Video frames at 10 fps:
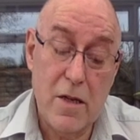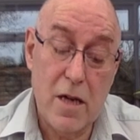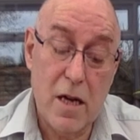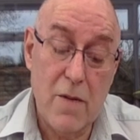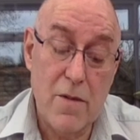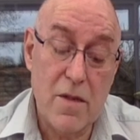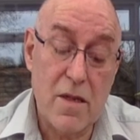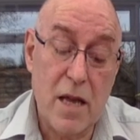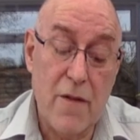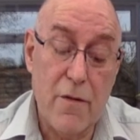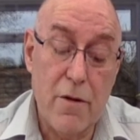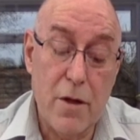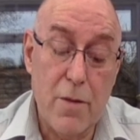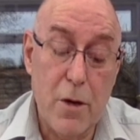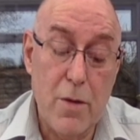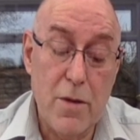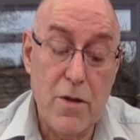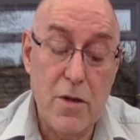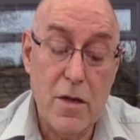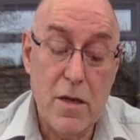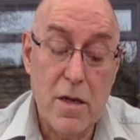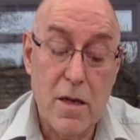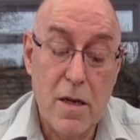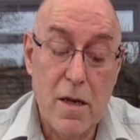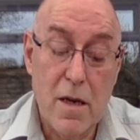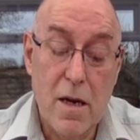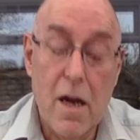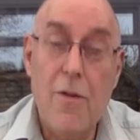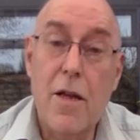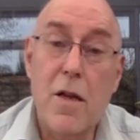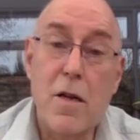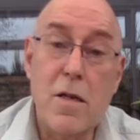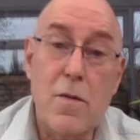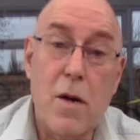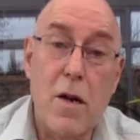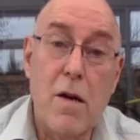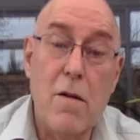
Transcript: times, savouring the moment, and then I swallow.